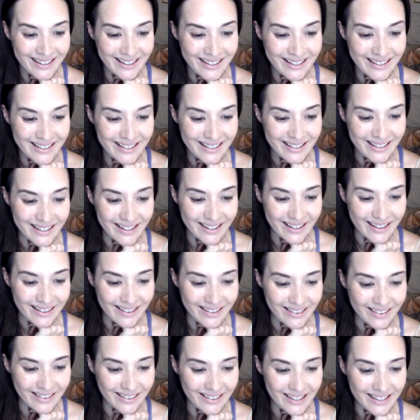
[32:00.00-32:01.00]

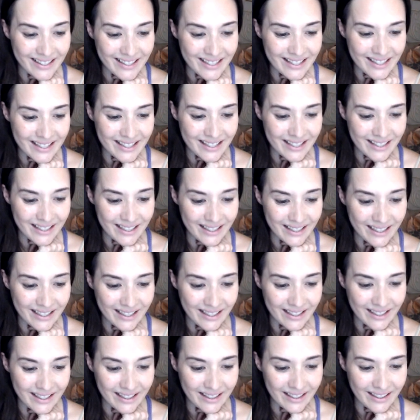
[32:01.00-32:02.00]
So let's see
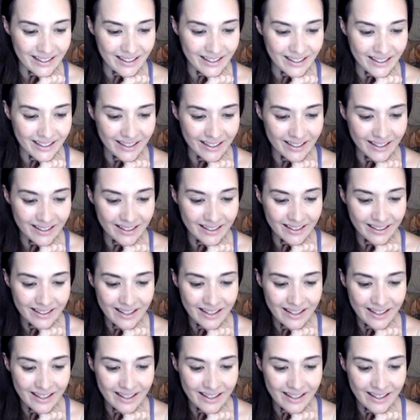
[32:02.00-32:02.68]
here.